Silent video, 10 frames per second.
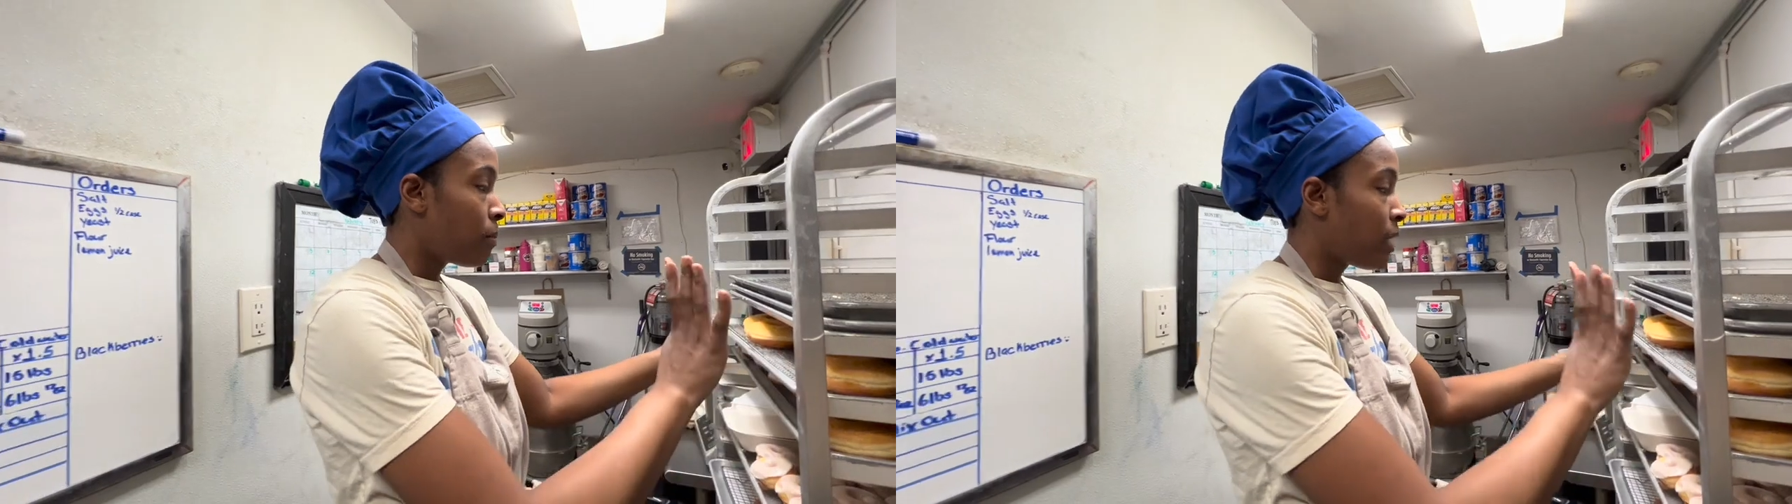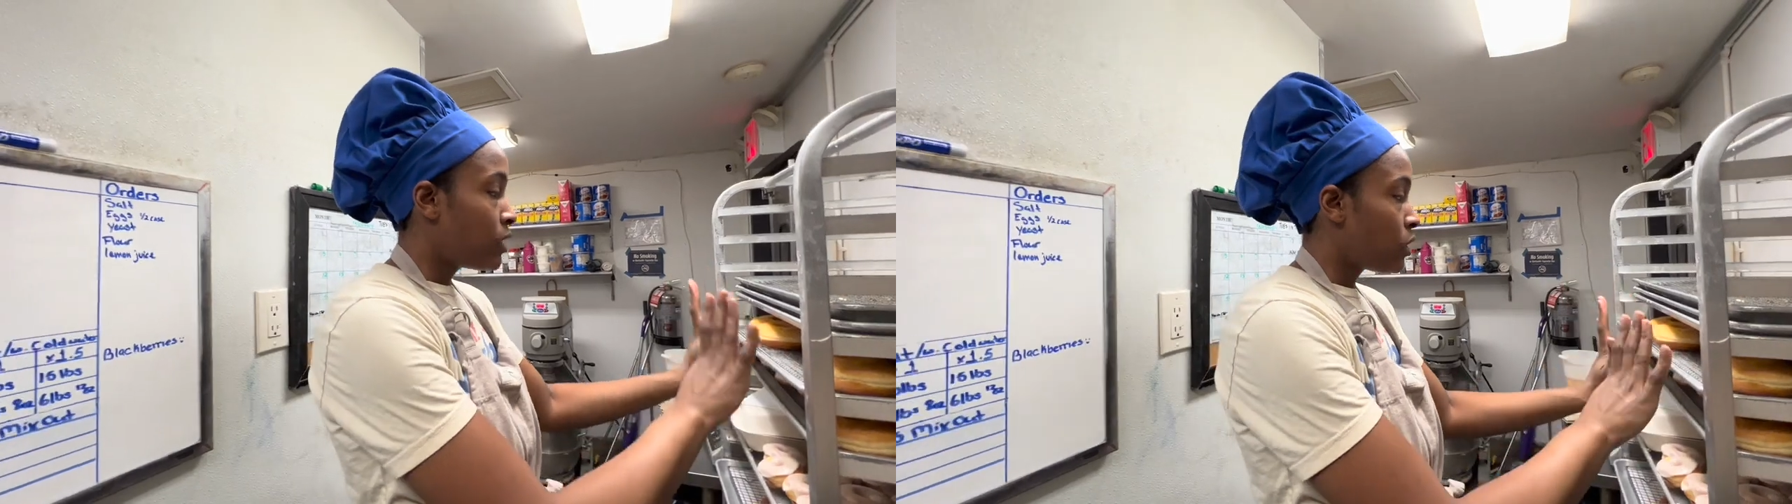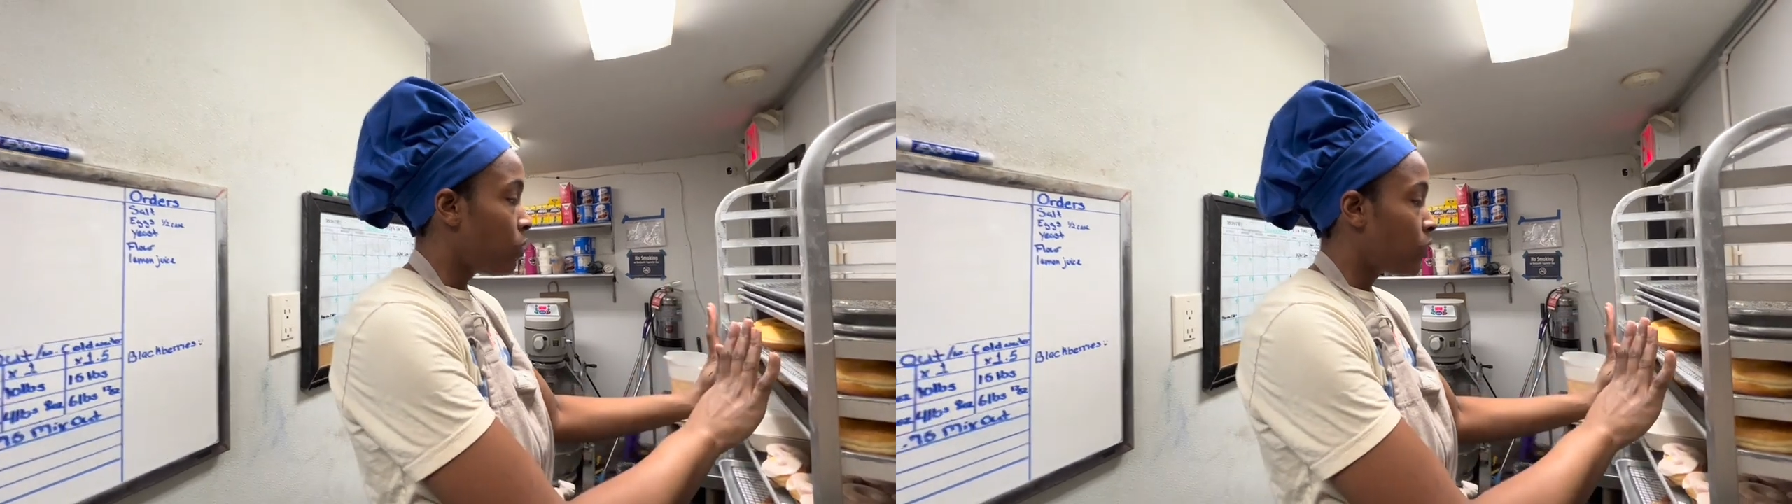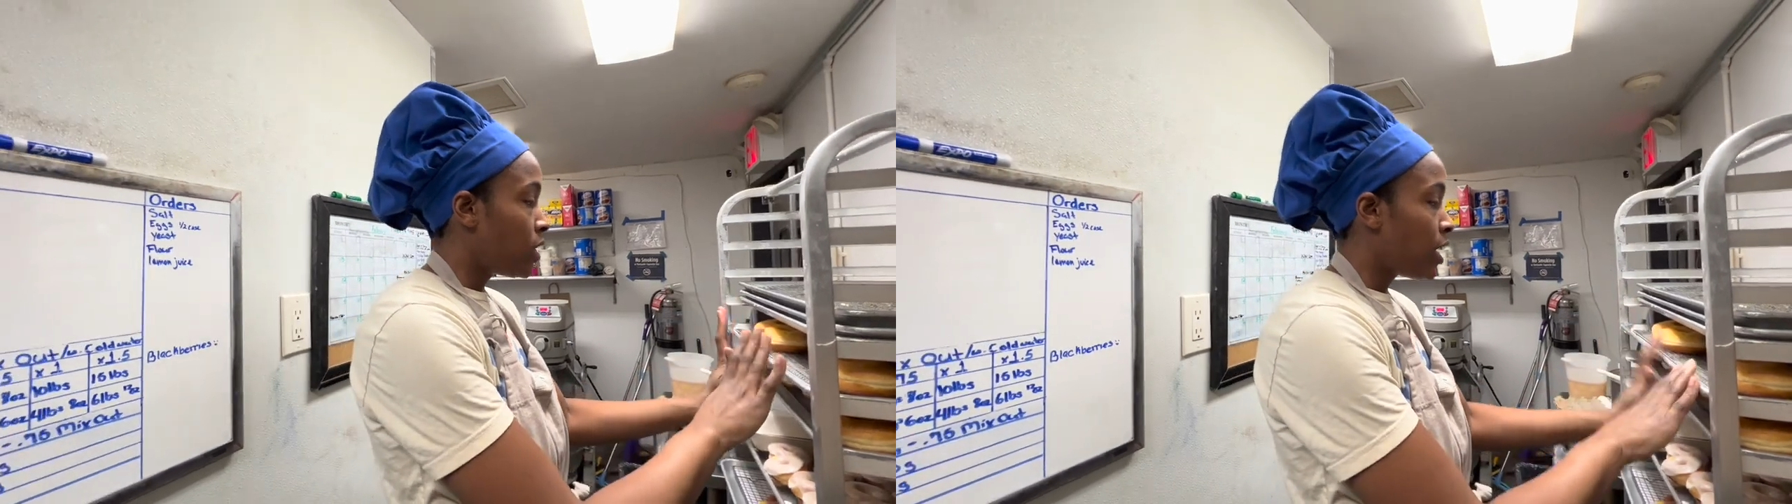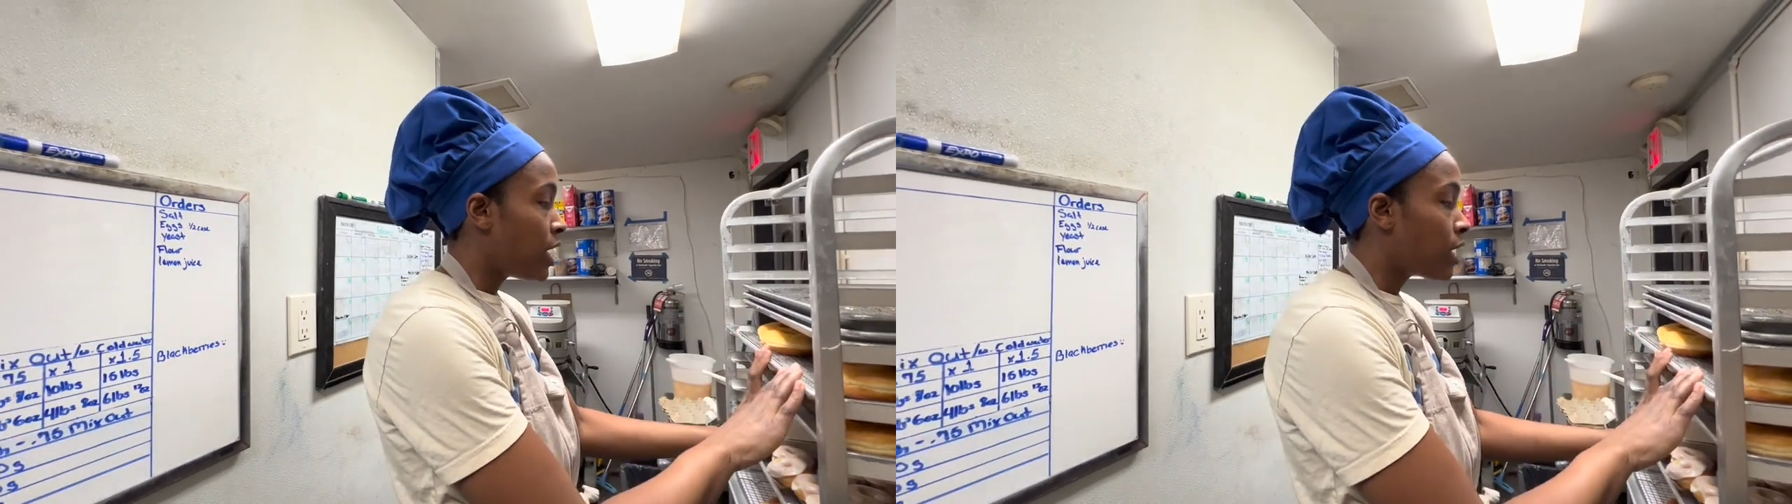placed over
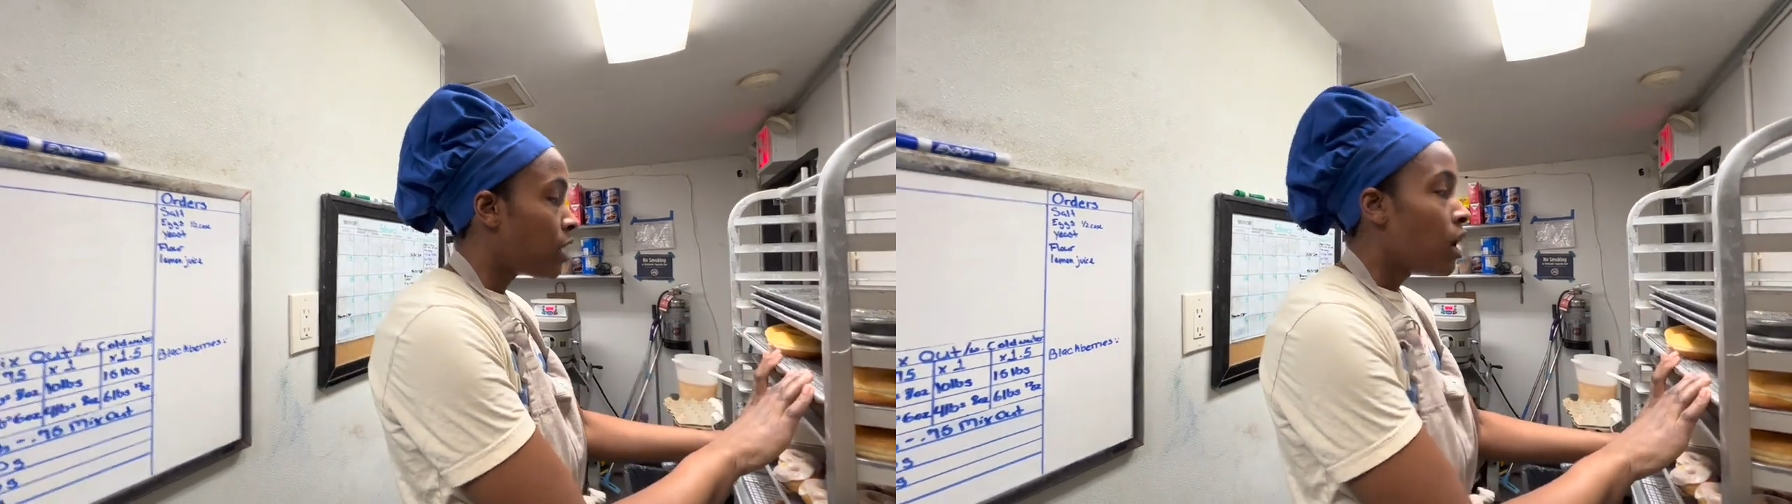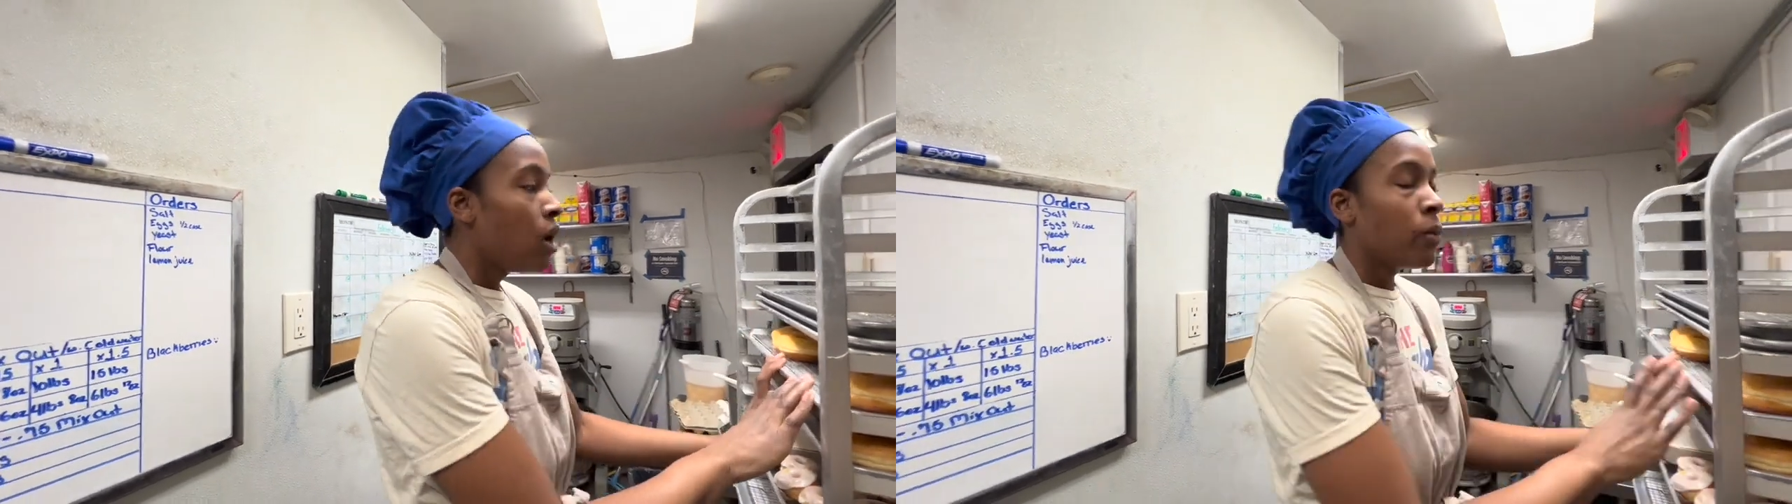here,